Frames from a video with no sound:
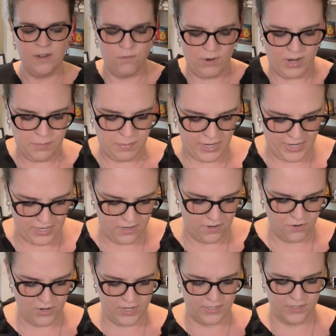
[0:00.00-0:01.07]
red bodycon
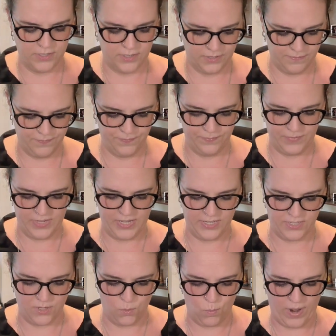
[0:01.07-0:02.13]
dress
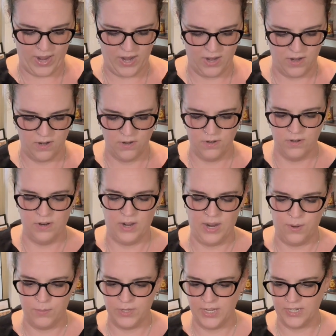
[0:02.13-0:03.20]
is the way I
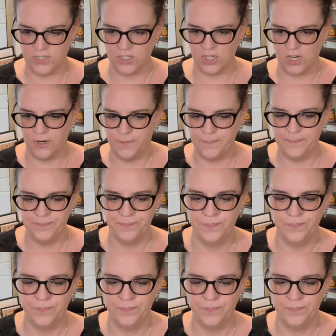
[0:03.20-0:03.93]
would like to go,